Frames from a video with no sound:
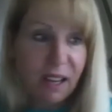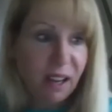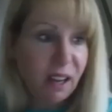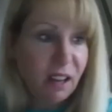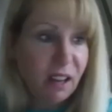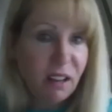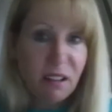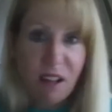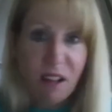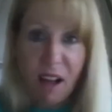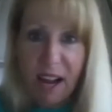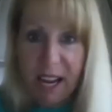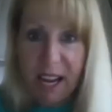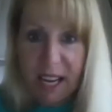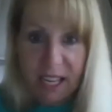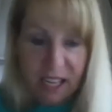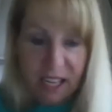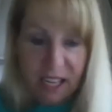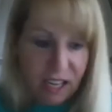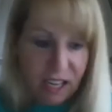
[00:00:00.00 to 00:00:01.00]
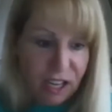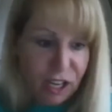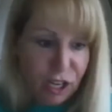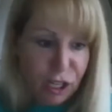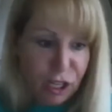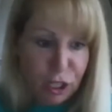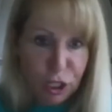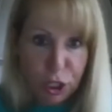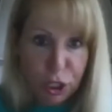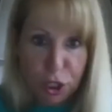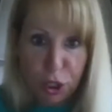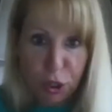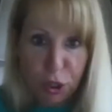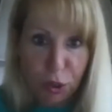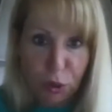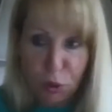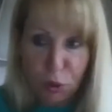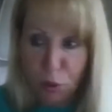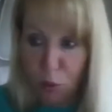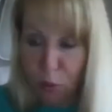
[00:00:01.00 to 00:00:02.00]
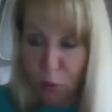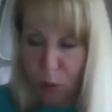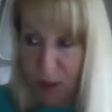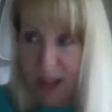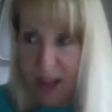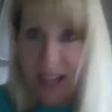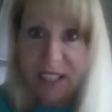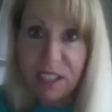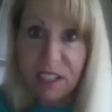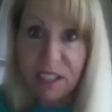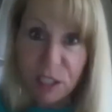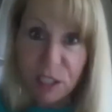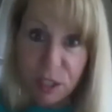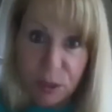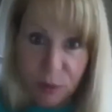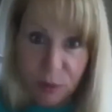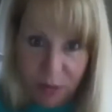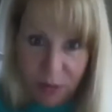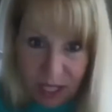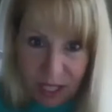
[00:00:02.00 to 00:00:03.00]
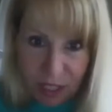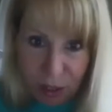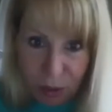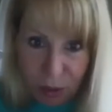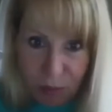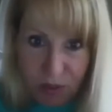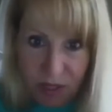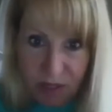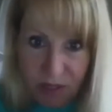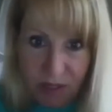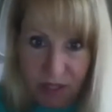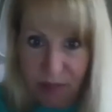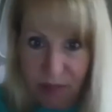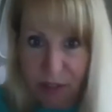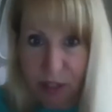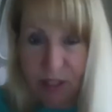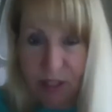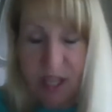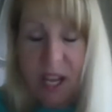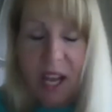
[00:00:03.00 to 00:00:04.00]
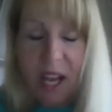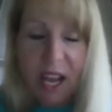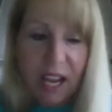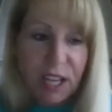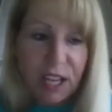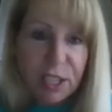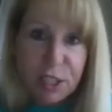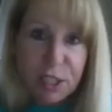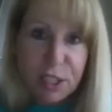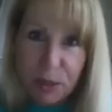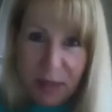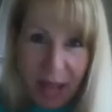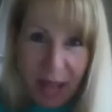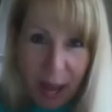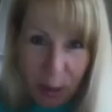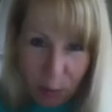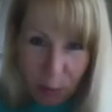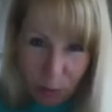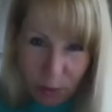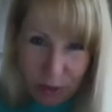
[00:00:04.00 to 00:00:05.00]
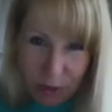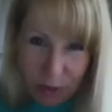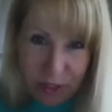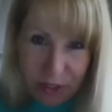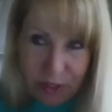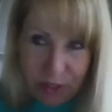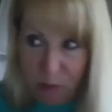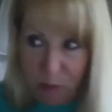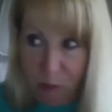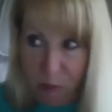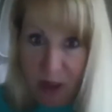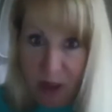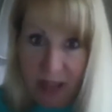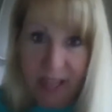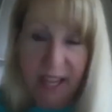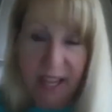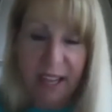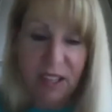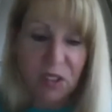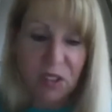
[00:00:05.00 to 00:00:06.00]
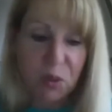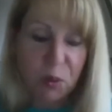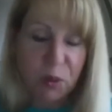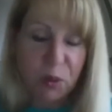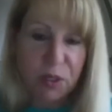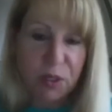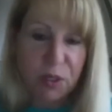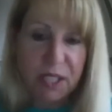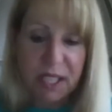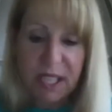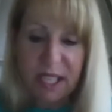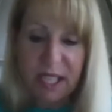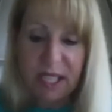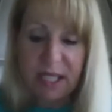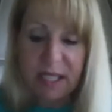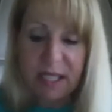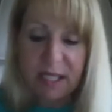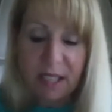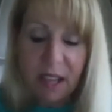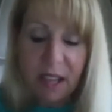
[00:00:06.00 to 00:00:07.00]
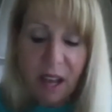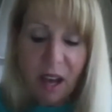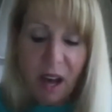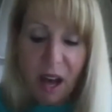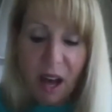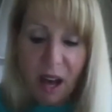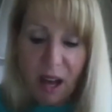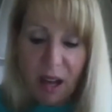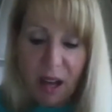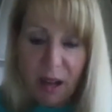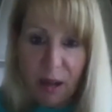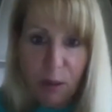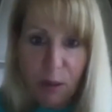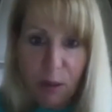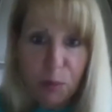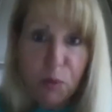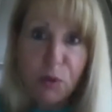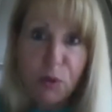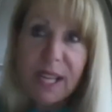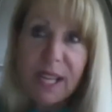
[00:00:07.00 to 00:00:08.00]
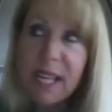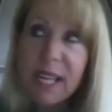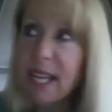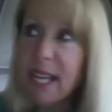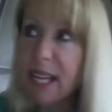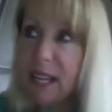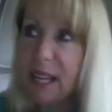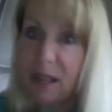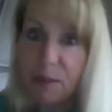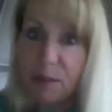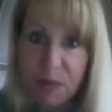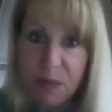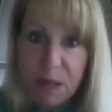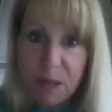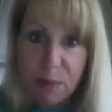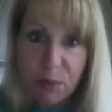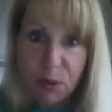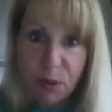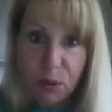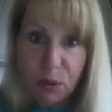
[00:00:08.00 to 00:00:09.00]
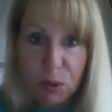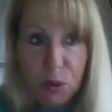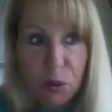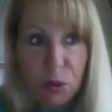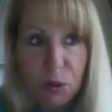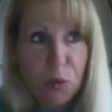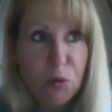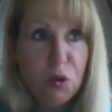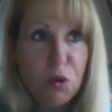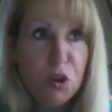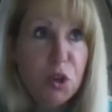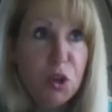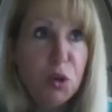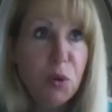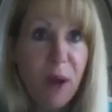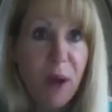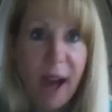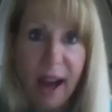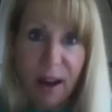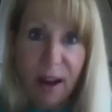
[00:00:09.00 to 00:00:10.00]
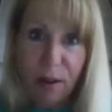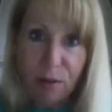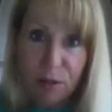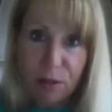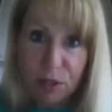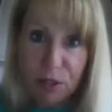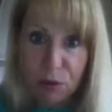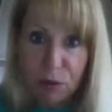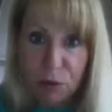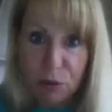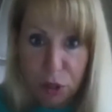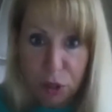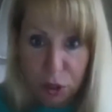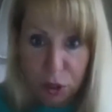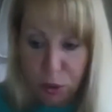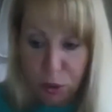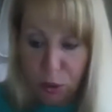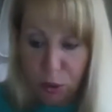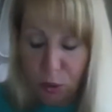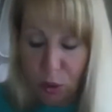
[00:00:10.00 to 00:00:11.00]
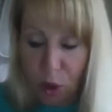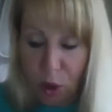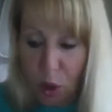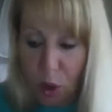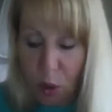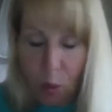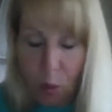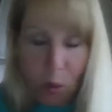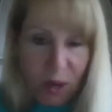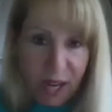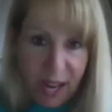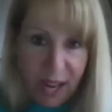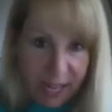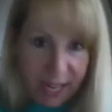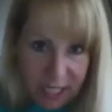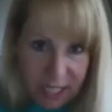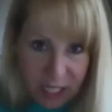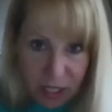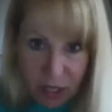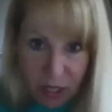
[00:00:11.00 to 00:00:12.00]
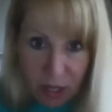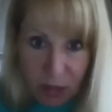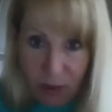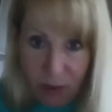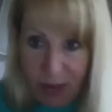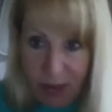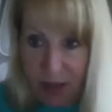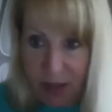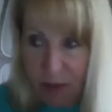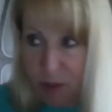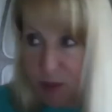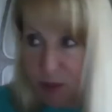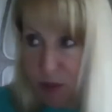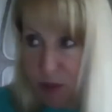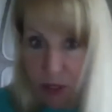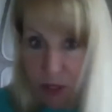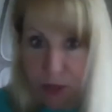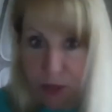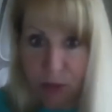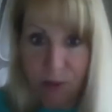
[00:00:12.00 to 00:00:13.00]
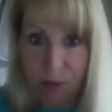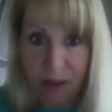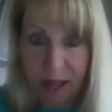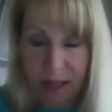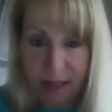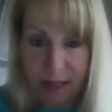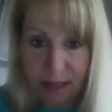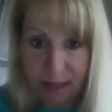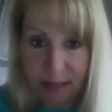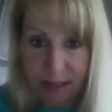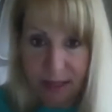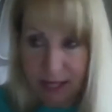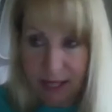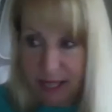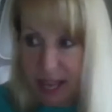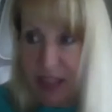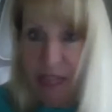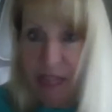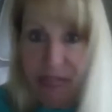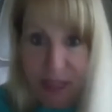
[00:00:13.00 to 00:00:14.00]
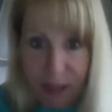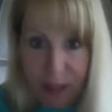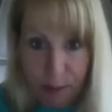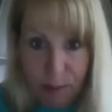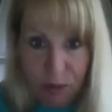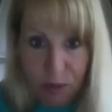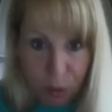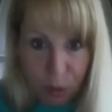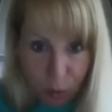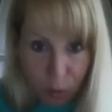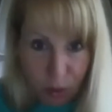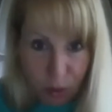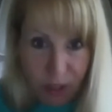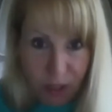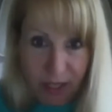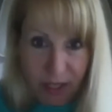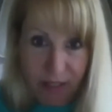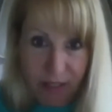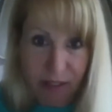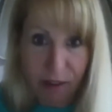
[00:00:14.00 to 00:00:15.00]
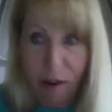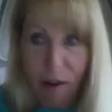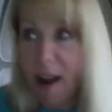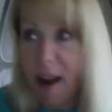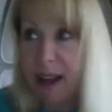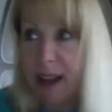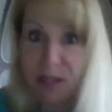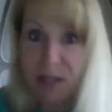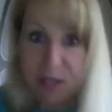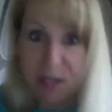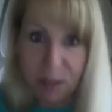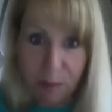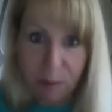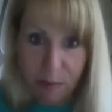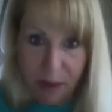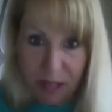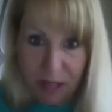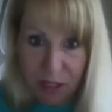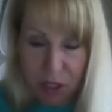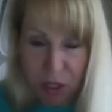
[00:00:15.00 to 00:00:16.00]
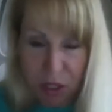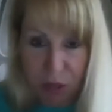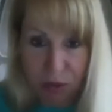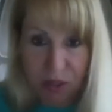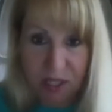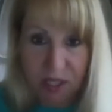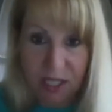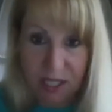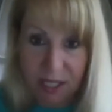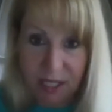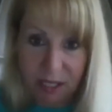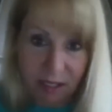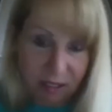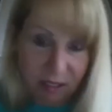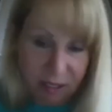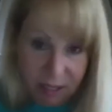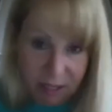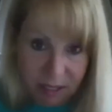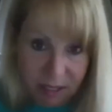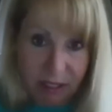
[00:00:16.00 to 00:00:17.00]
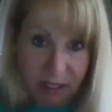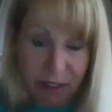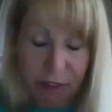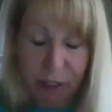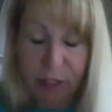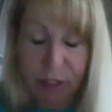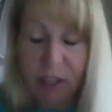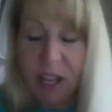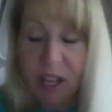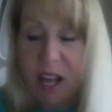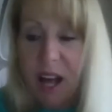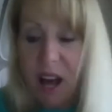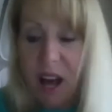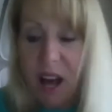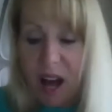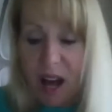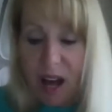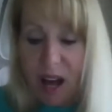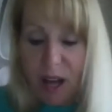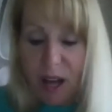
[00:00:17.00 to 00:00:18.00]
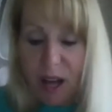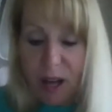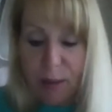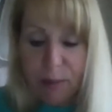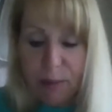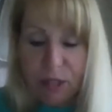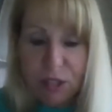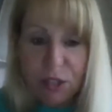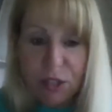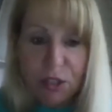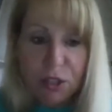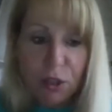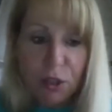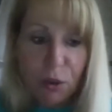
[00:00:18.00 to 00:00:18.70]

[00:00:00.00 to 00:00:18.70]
client, and you execute and you deliver. And so that was my expertise uh, bringing in people who knew how to do what I didn't know how to do and get them to work at their highest and mm-hmm. best use to de- deliver. Um, so,